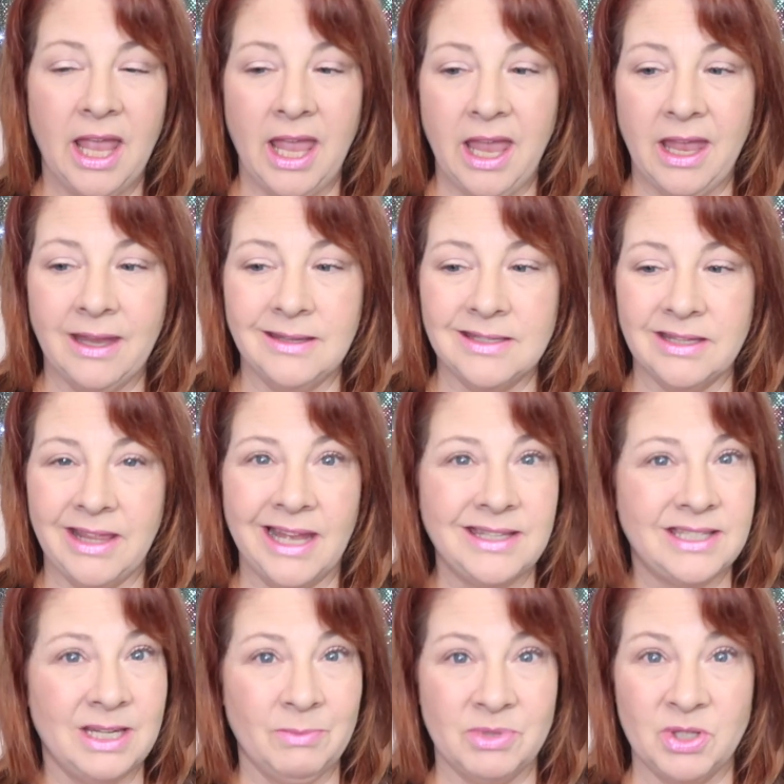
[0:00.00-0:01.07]
and
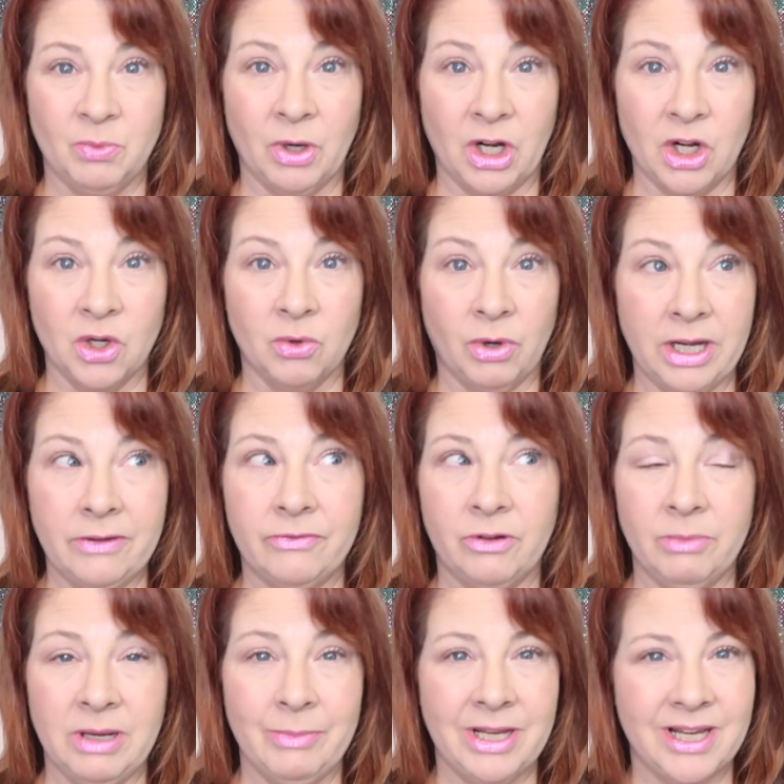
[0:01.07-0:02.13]
that seems to work great
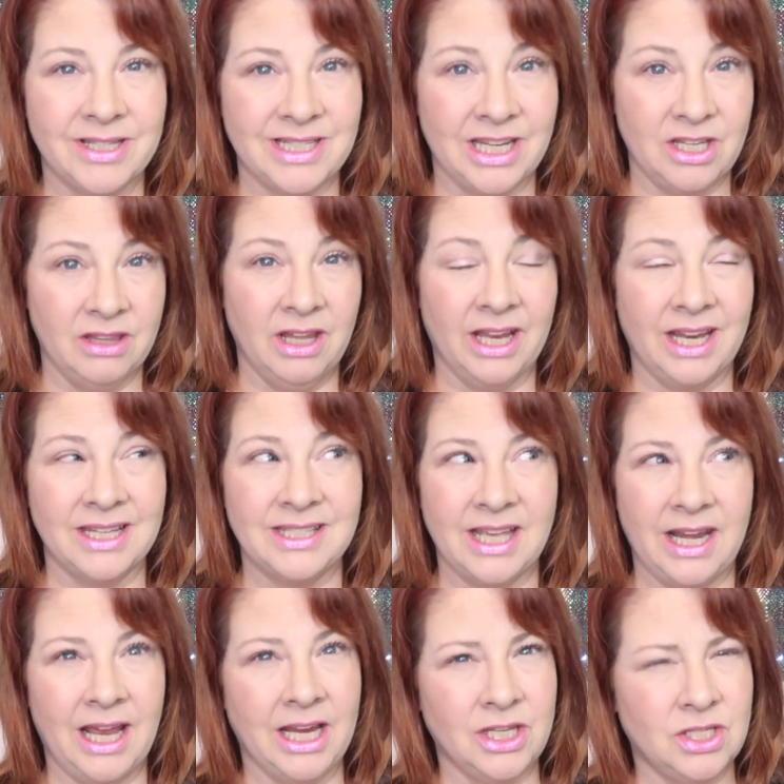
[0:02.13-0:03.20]
for me because I, like I
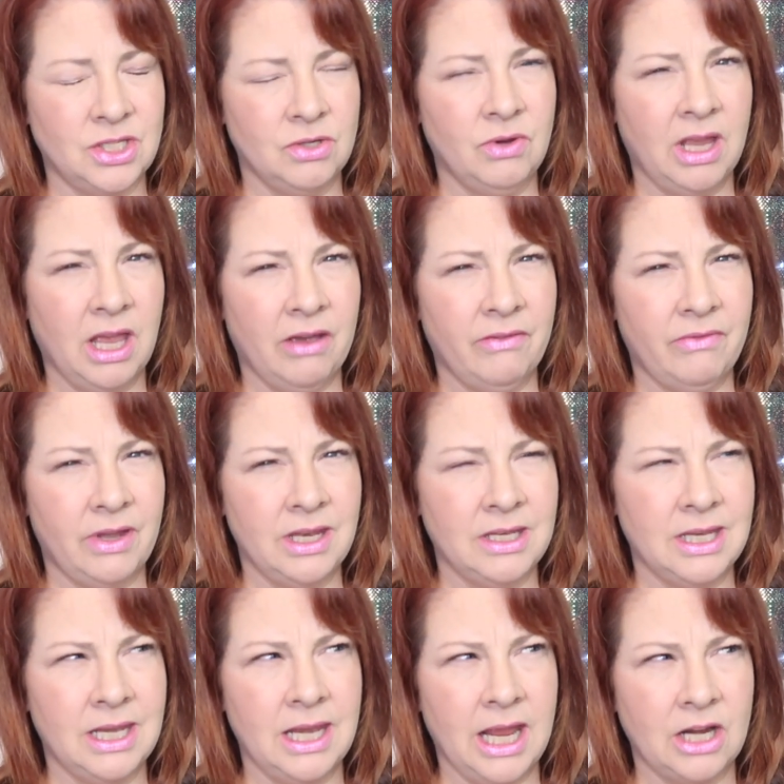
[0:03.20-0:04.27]
said, I do have
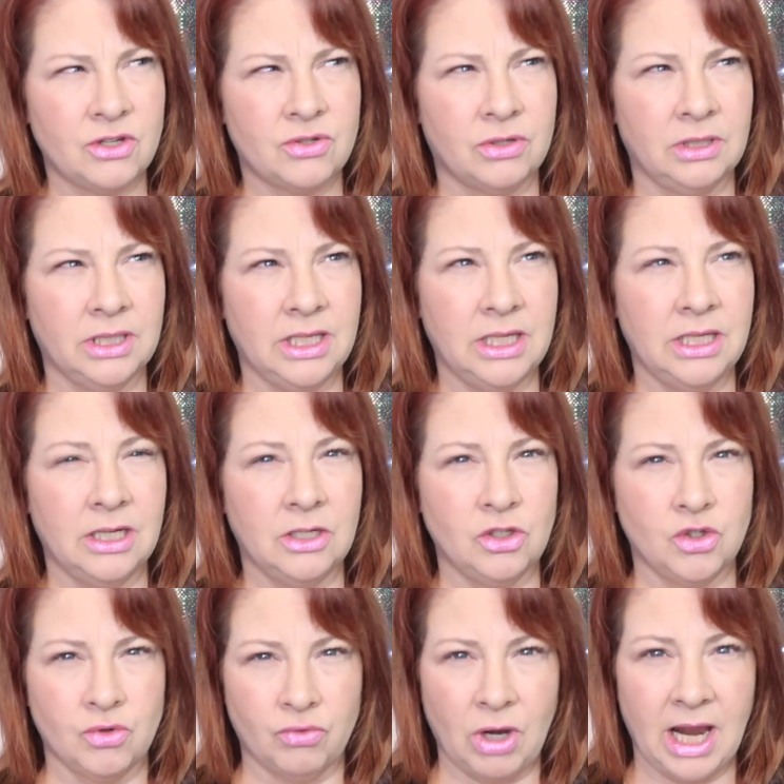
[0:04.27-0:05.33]
naturally
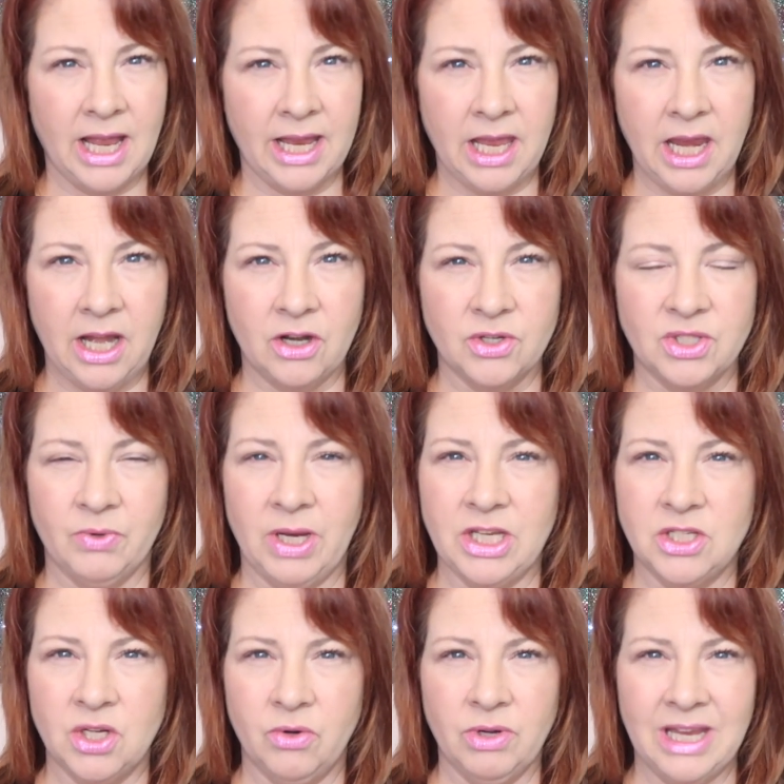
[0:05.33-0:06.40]
dry hair, so I
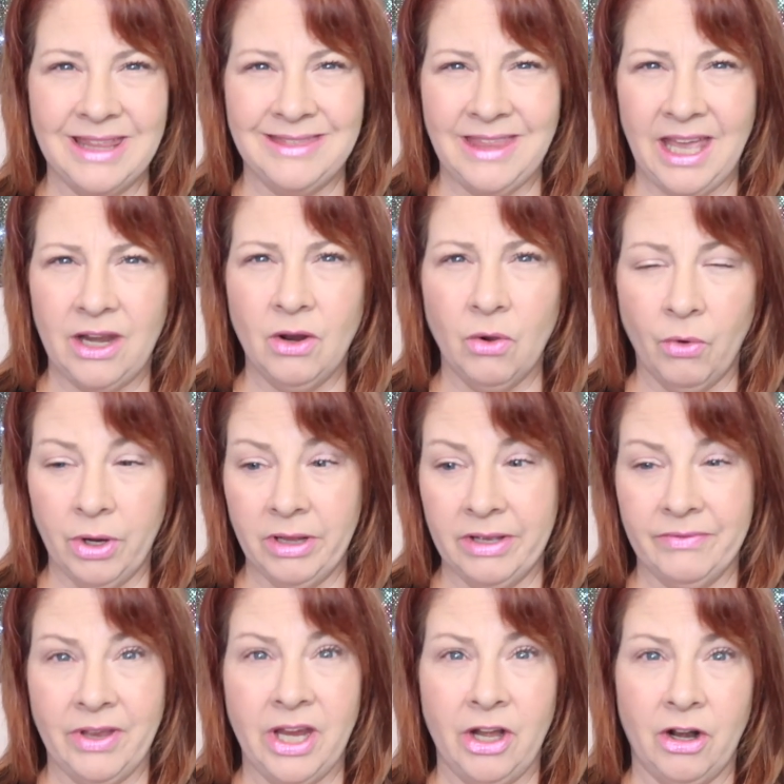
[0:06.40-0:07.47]
don't get that
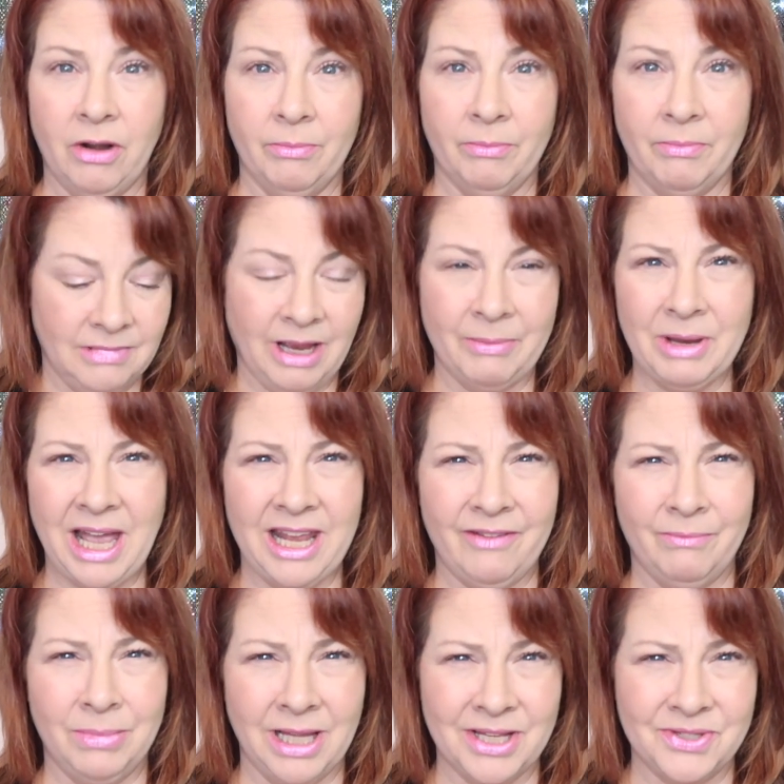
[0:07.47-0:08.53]
oily of a hair. I'm, I'm kind
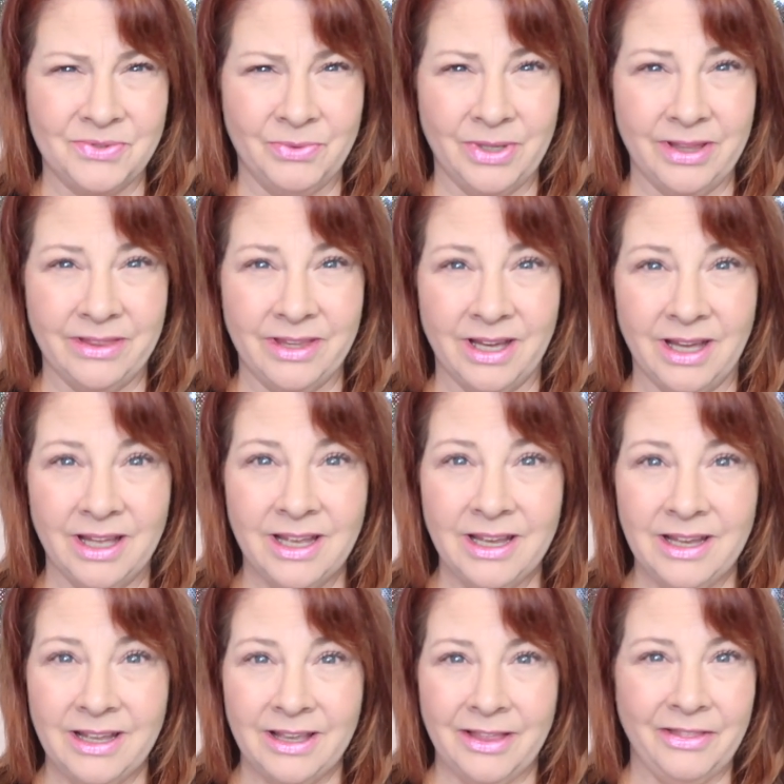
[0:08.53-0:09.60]
of blessed with uh,
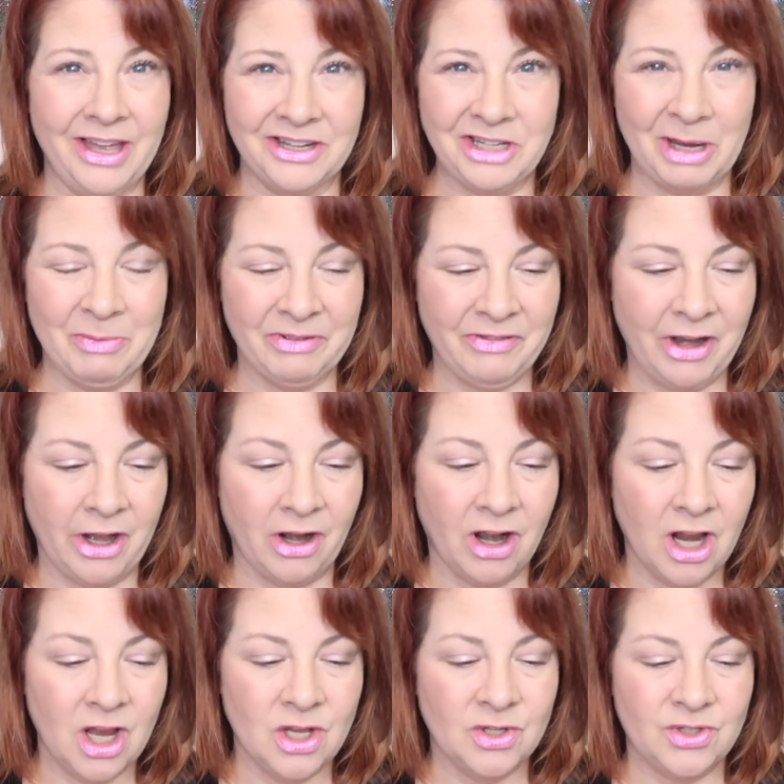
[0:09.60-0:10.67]
that type of
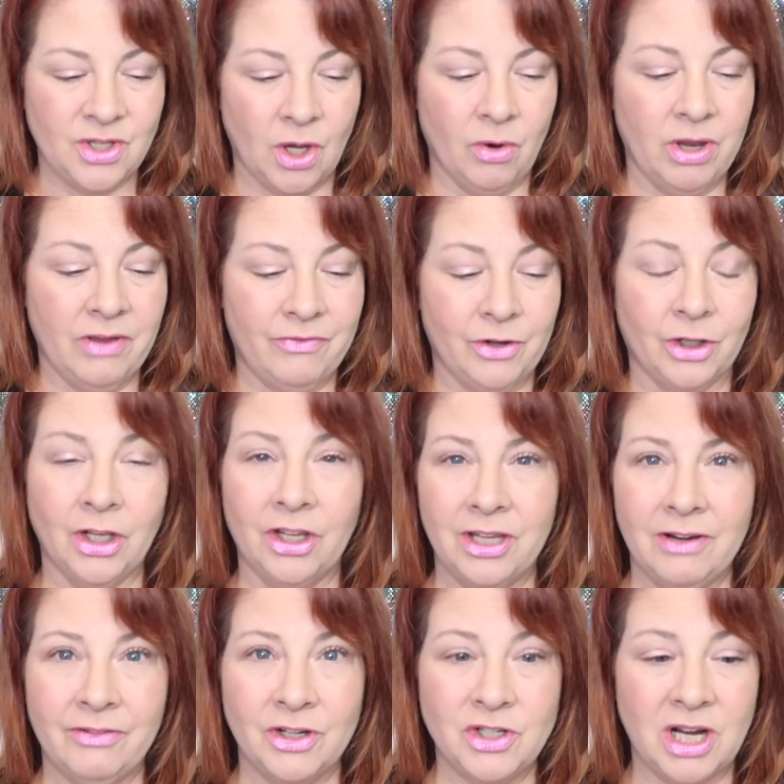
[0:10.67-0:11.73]
hair. So if you're
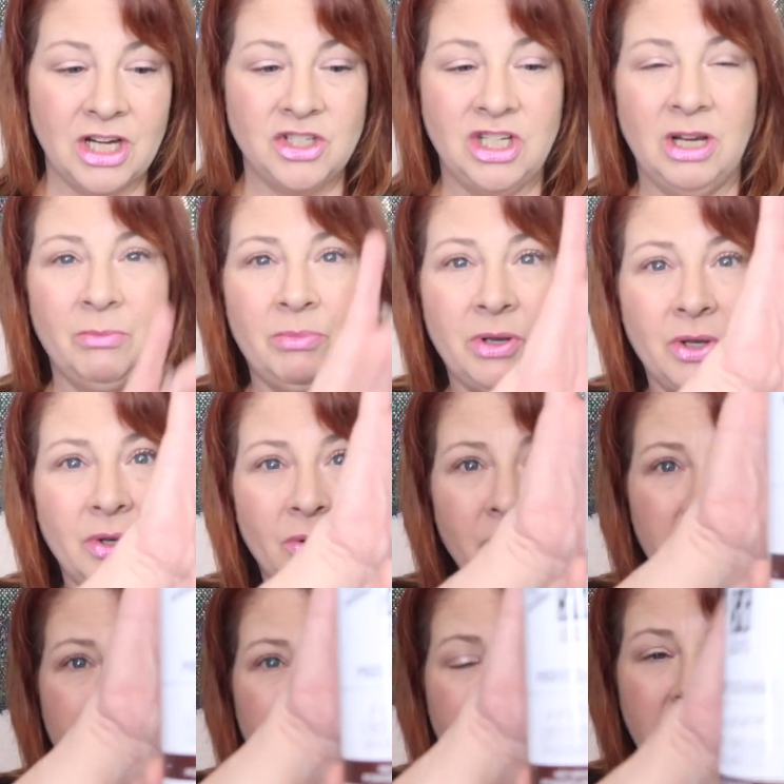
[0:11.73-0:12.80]
looking for dry
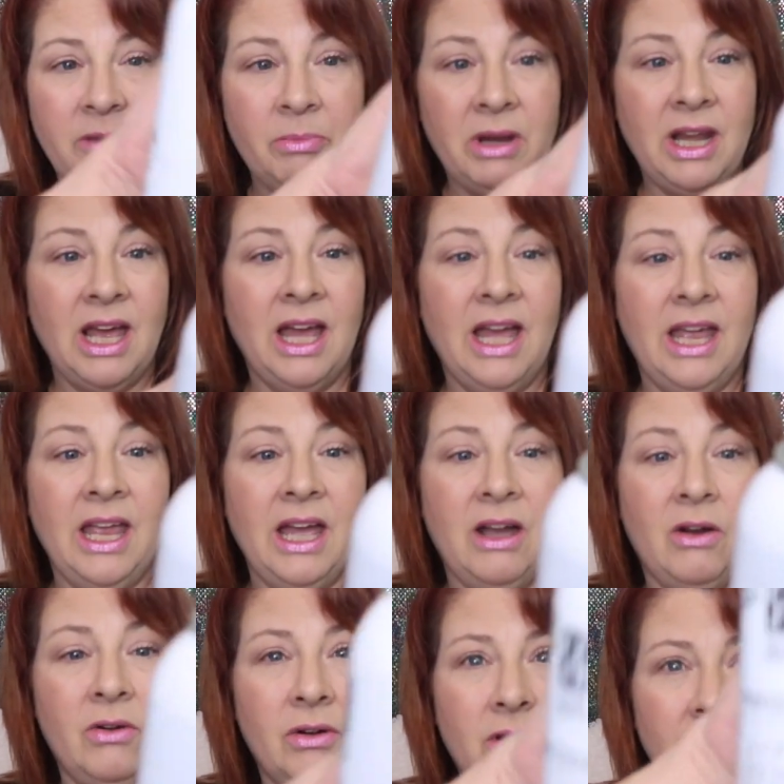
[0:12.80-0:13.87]
shampoo, keep an eye
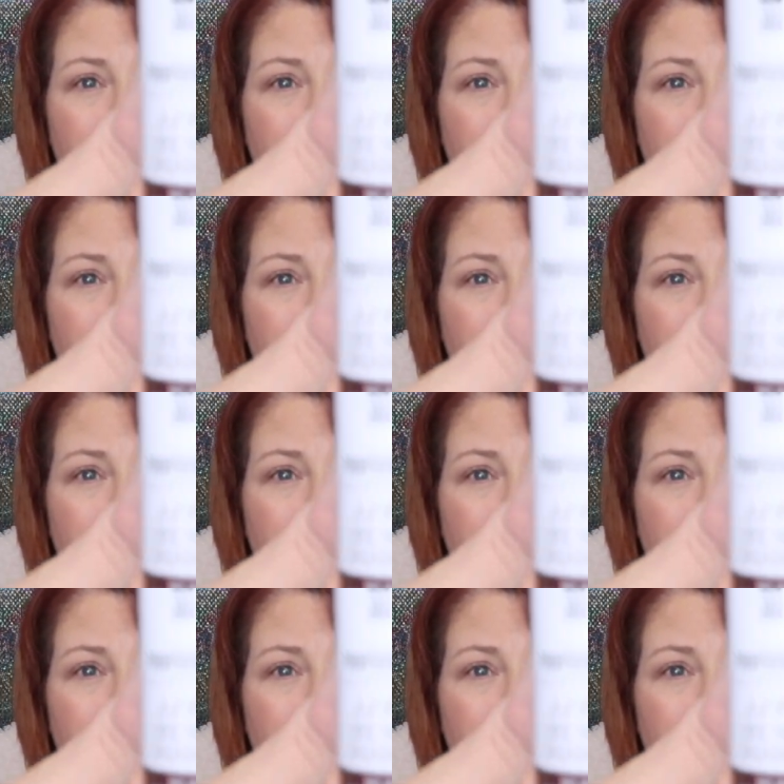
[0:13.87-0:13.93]
out,